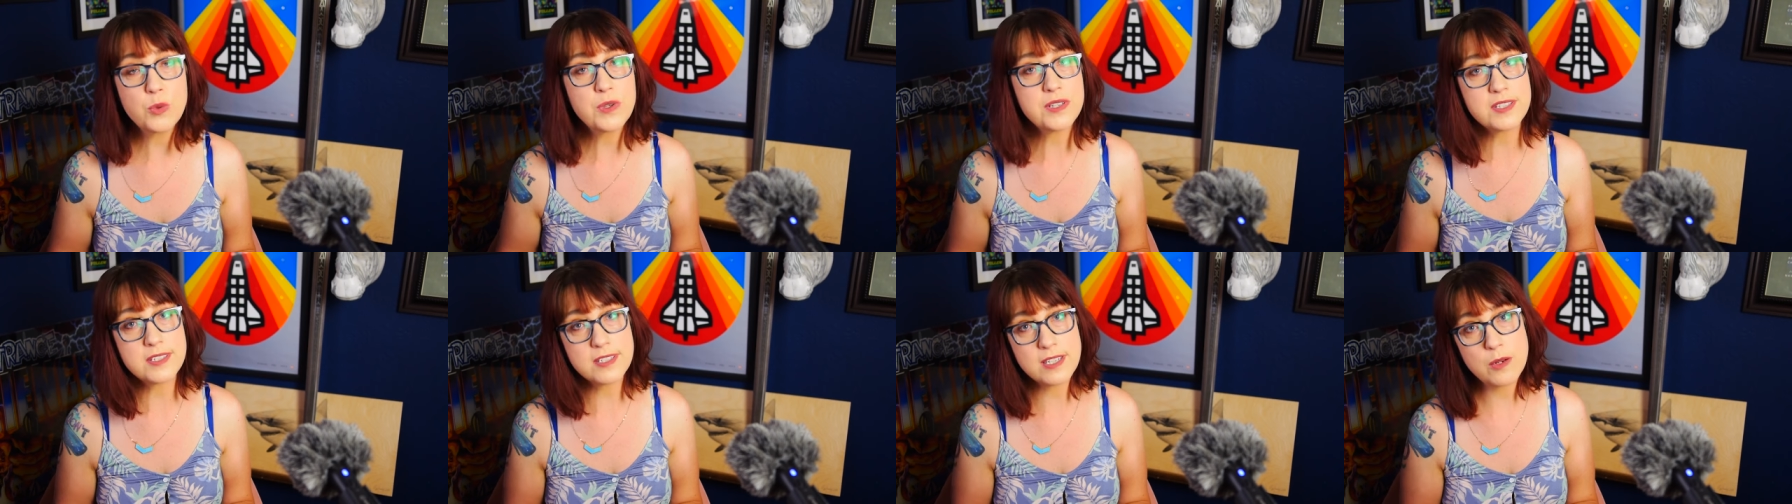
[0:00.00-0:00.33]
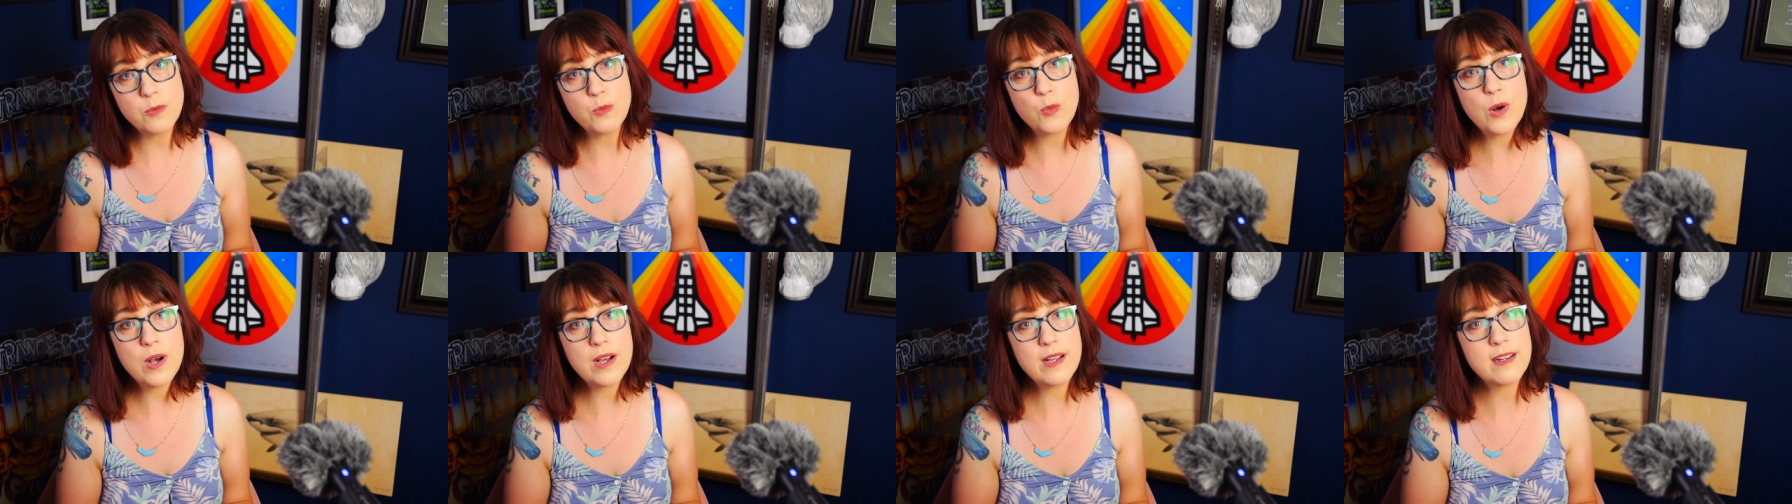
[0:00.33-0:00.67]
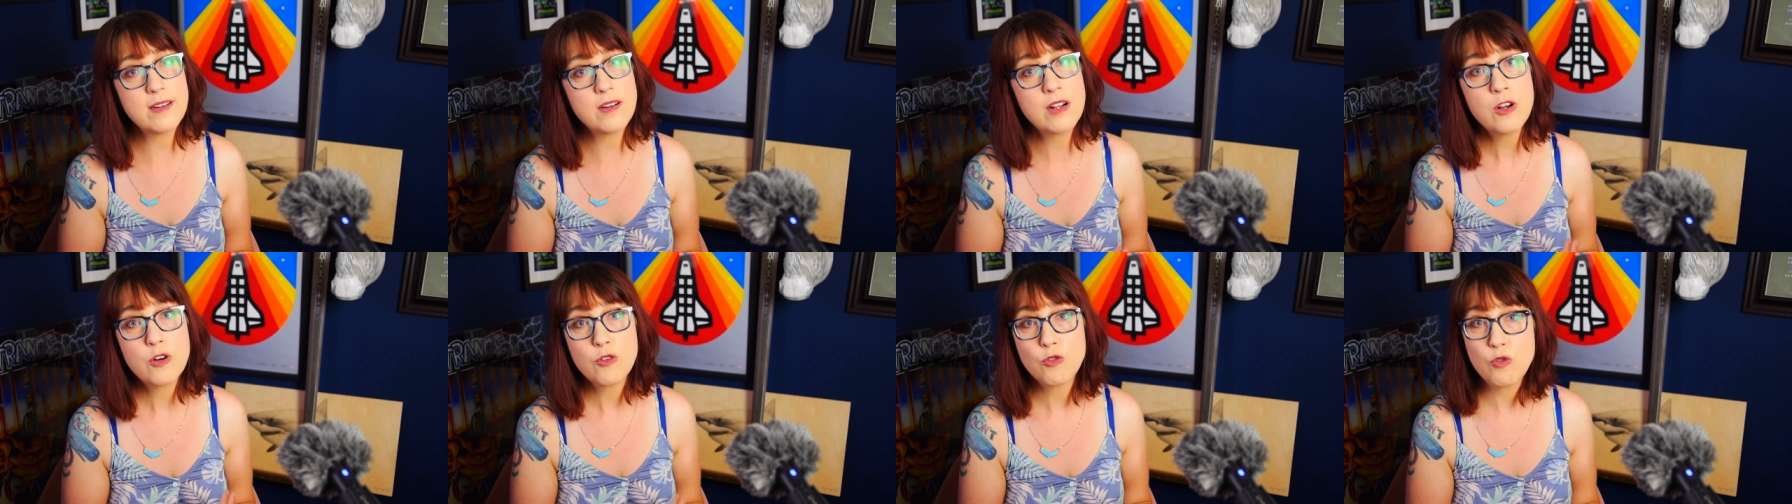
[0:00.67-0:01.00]
with
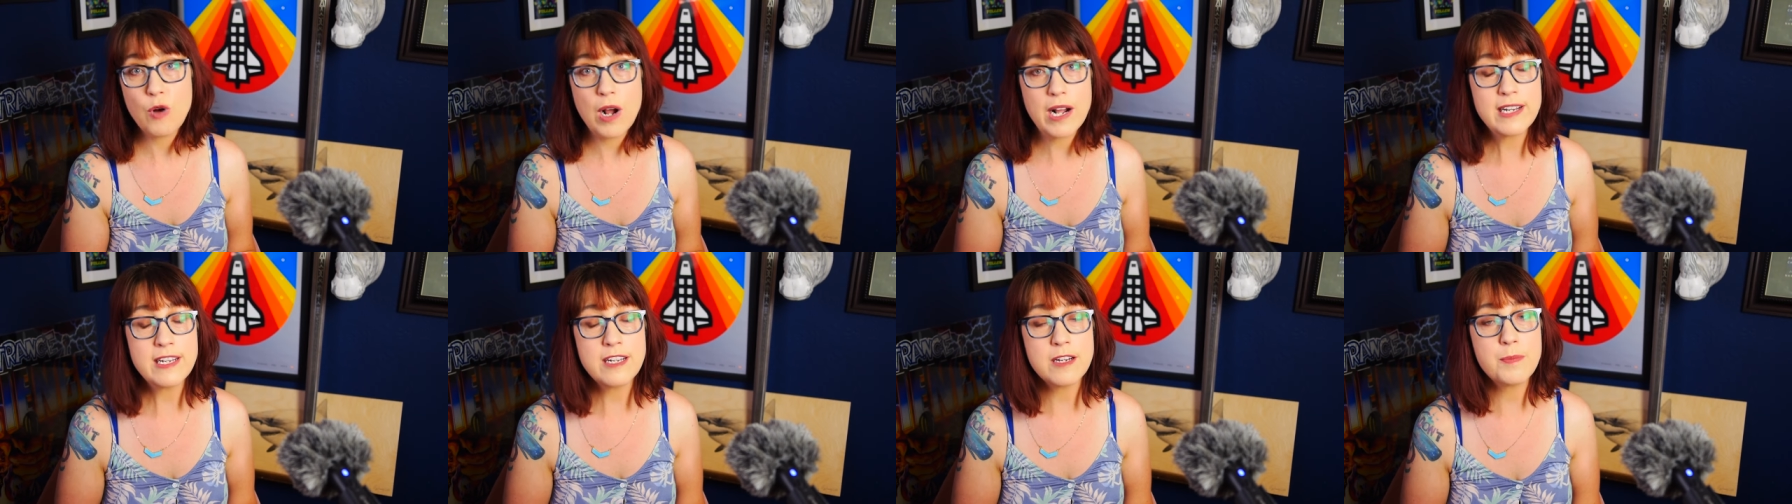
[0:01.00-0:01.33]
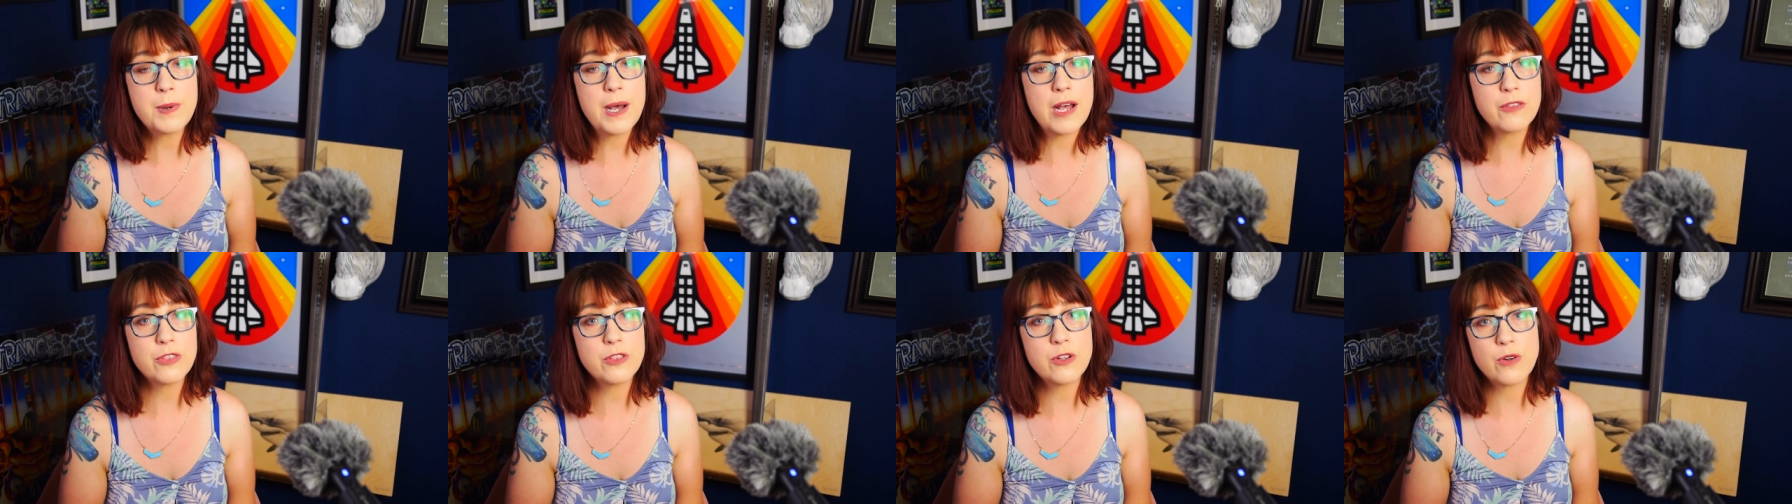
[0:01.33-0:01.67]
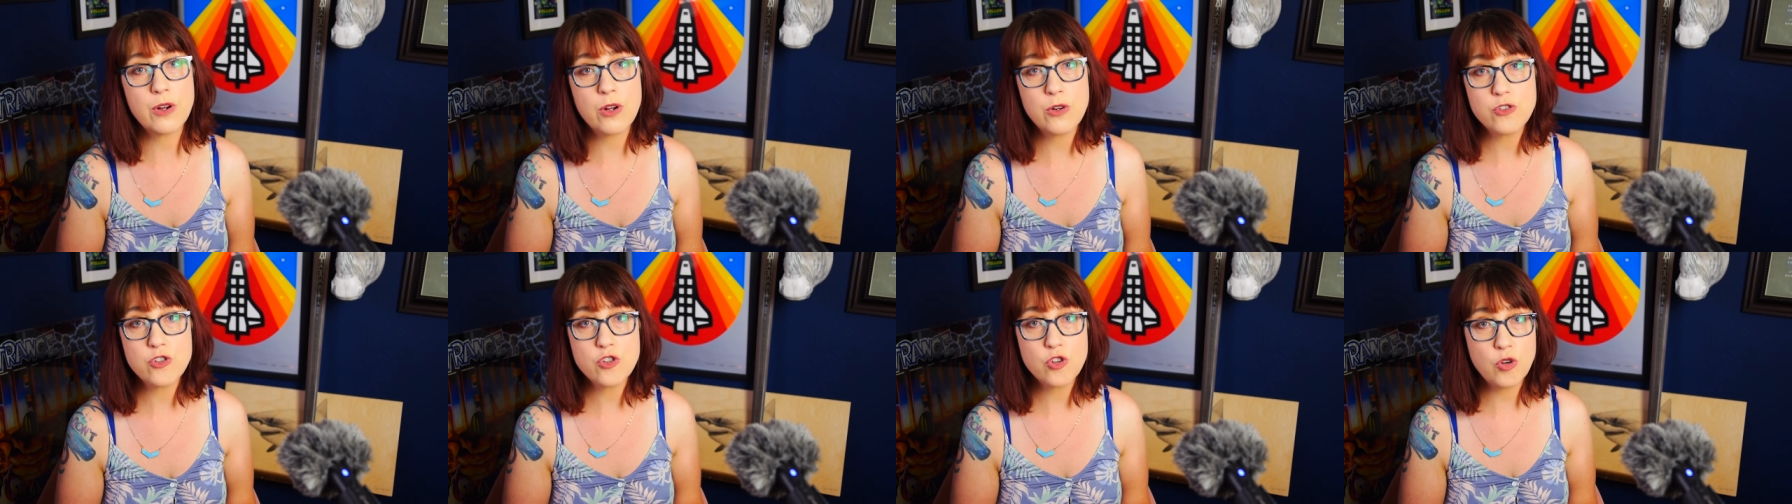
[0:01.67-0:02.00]
someone writing about their
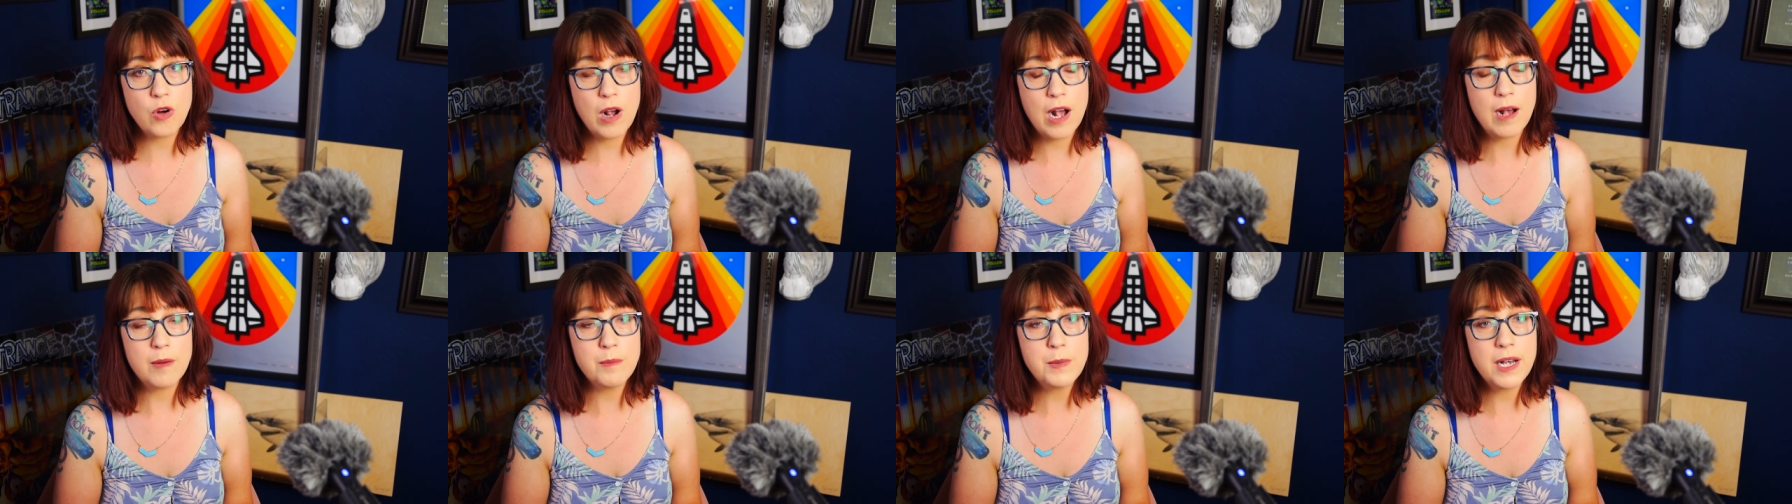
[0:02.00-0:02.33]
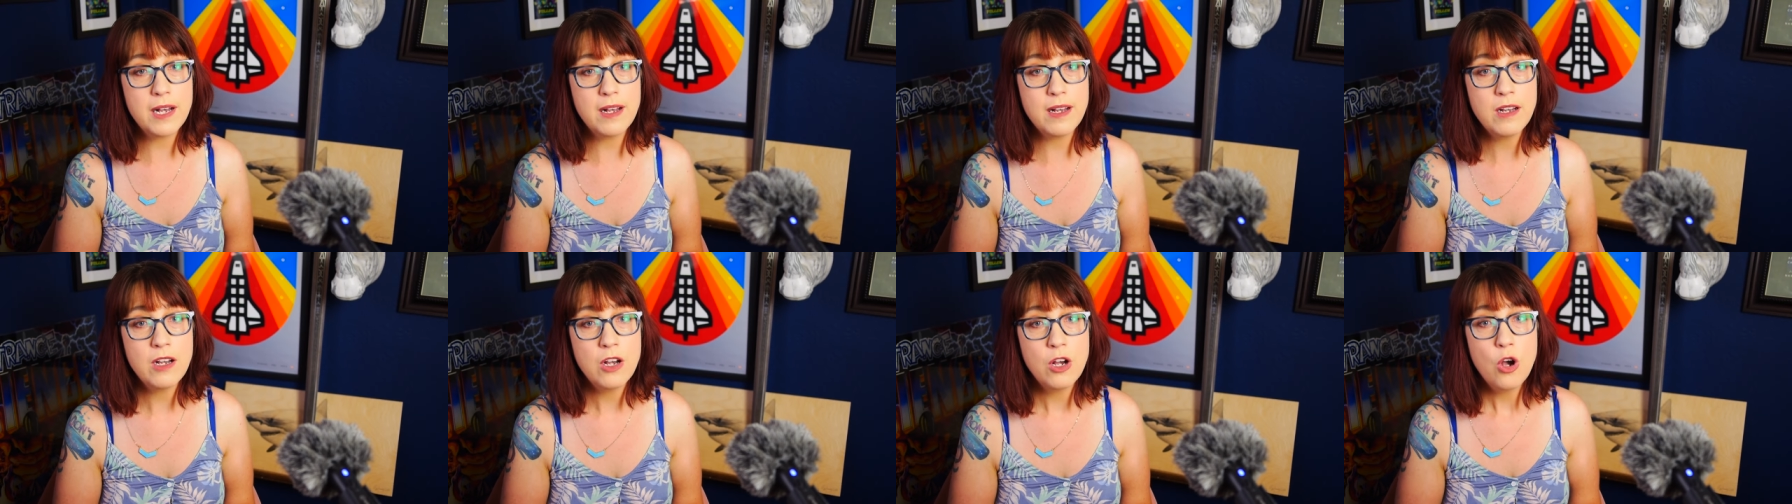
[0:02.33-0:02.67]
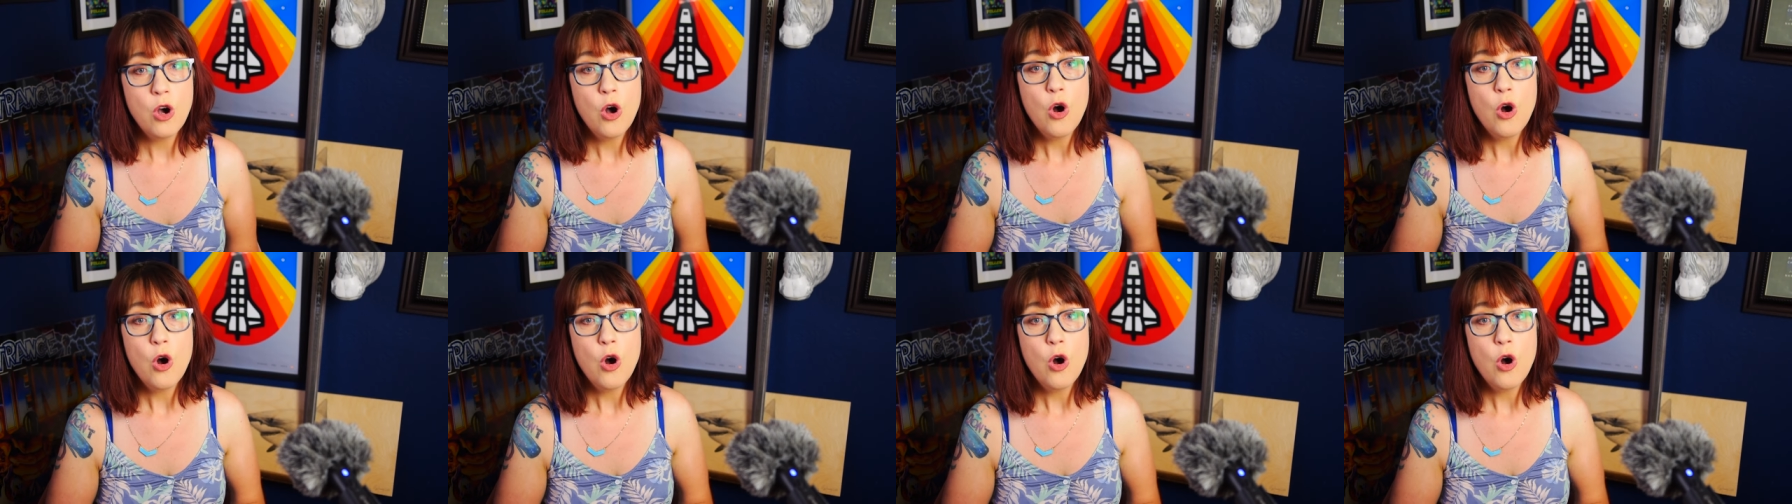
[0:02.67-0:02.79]
own trauma,